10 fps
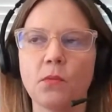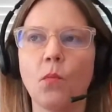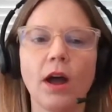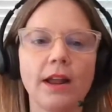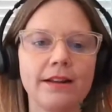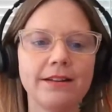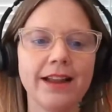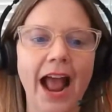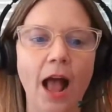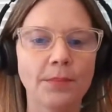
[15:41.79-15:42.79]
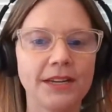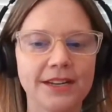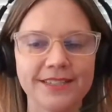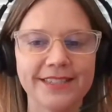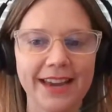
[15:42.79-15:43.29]
what
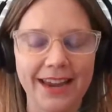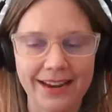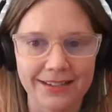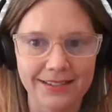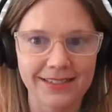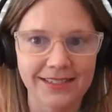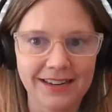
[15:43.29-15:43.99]
happiness is